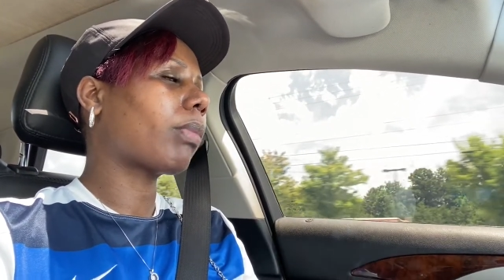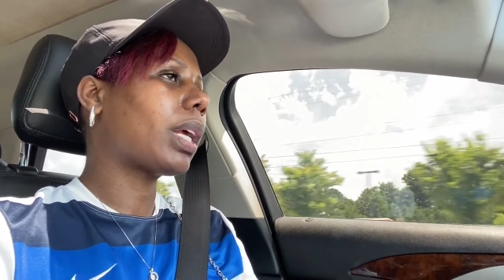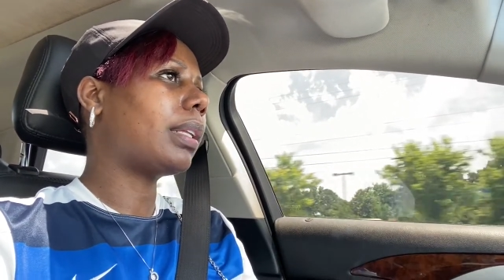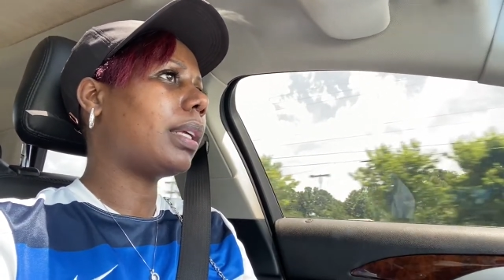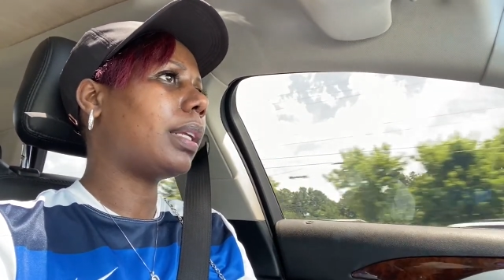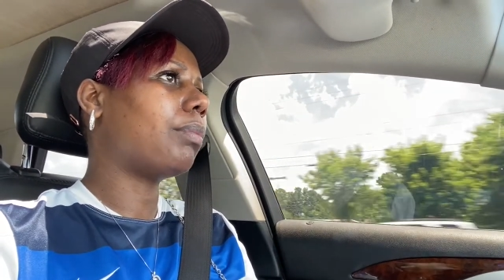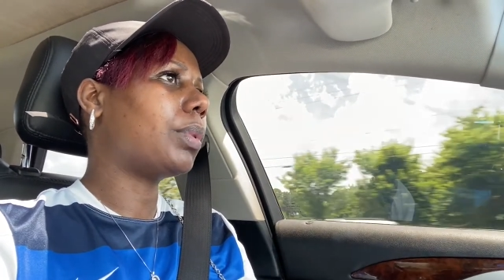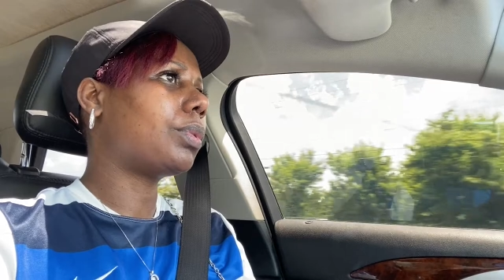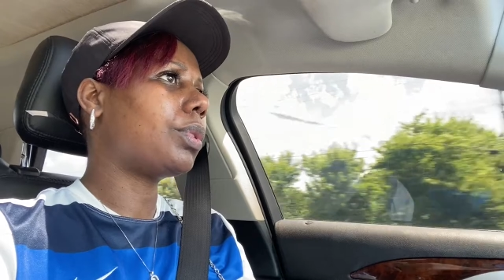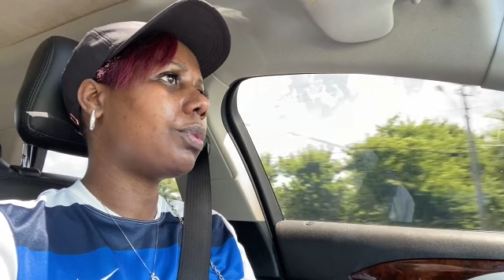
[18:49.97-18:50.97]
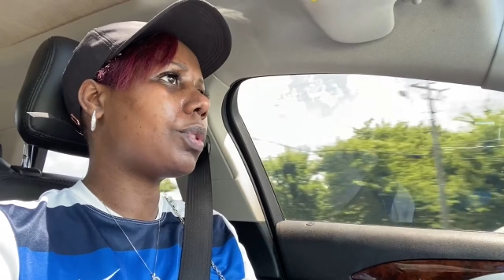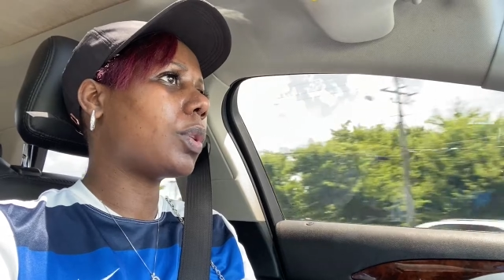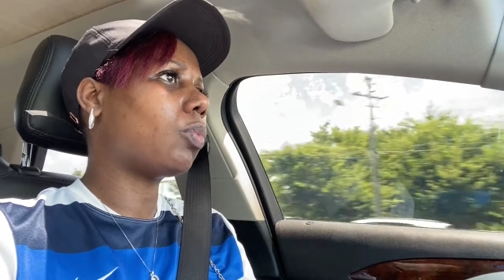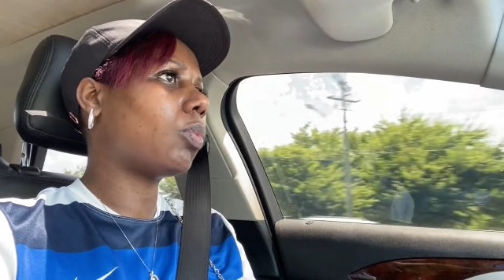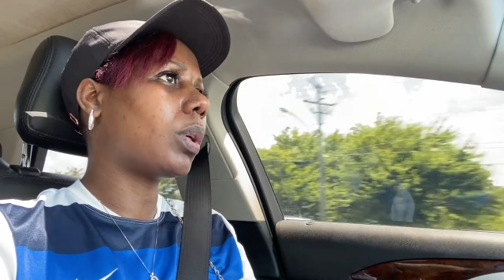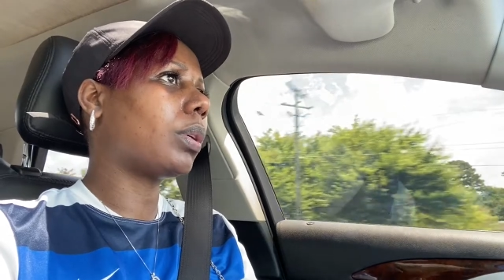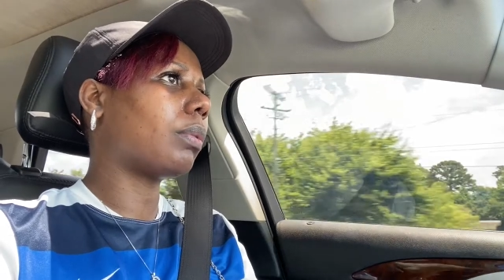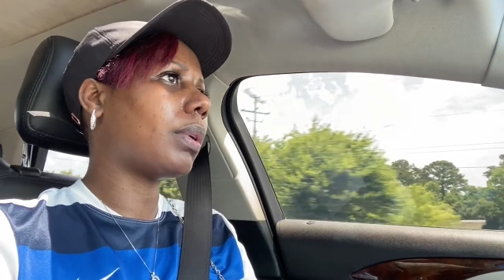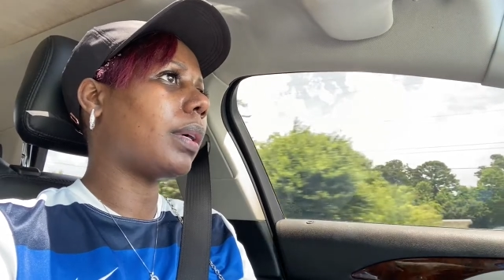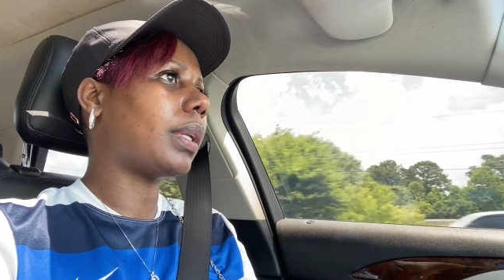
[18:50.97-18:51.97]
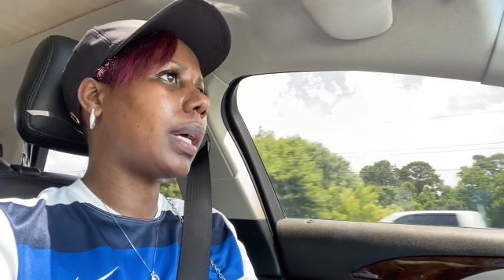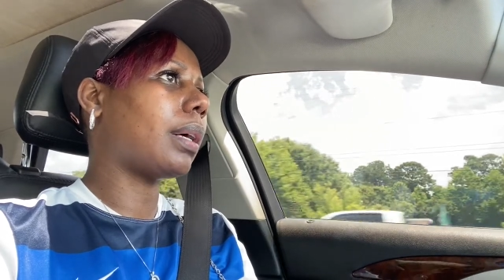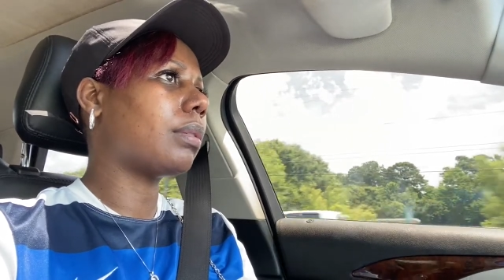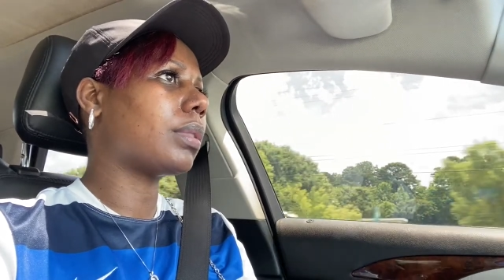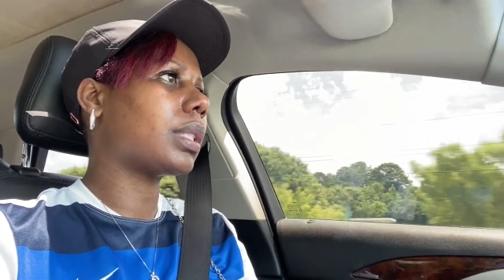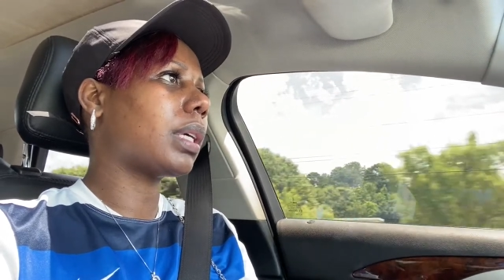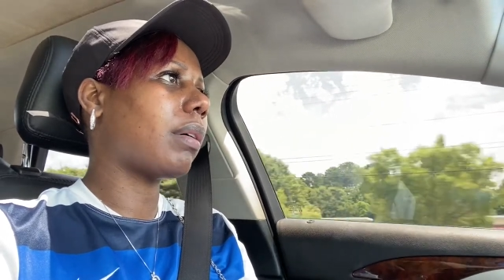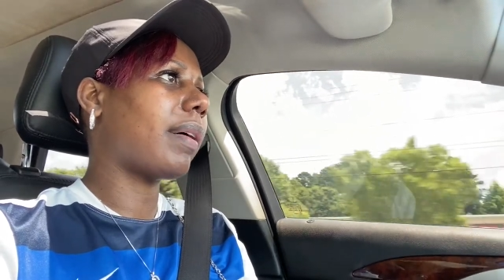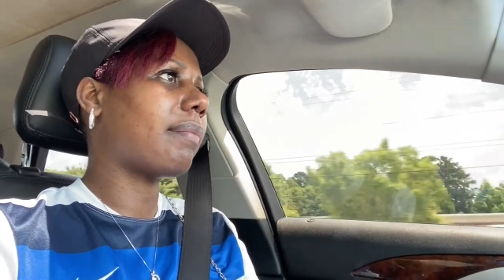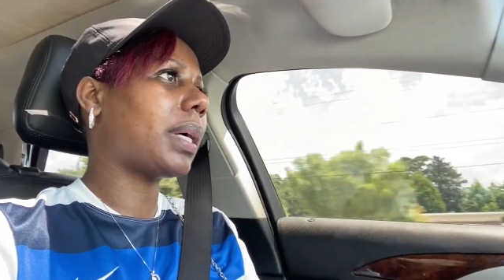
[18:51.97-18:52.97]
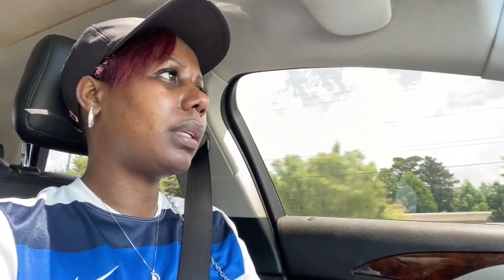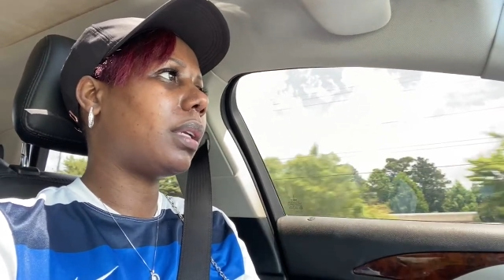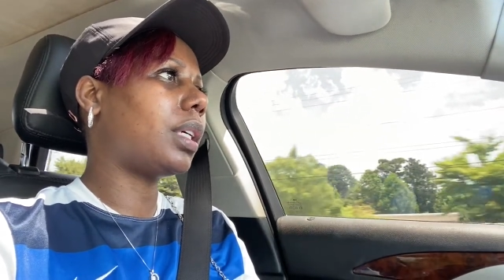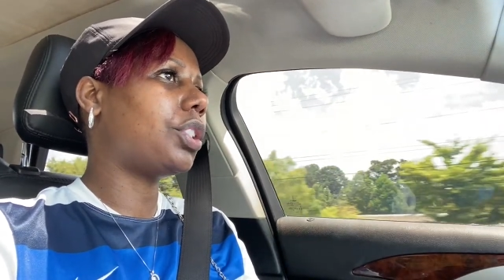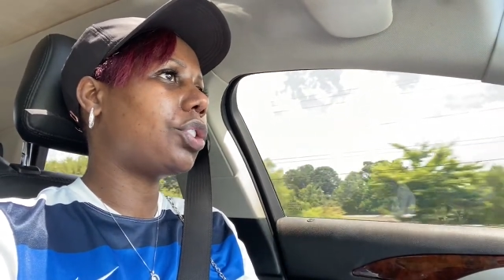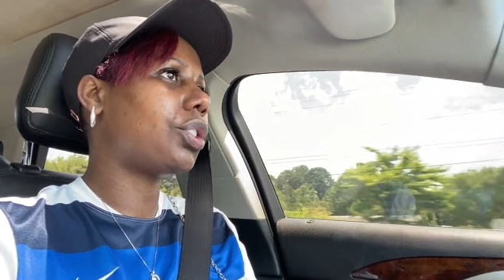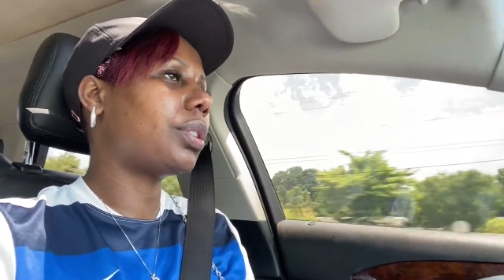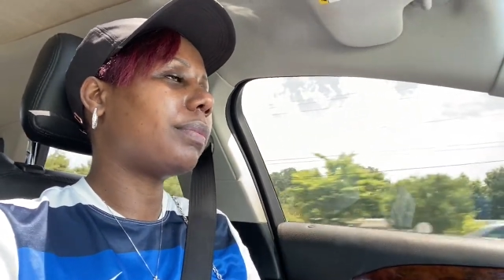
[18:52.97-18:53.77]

and then we'll do some work around the house. I'll have my lunch,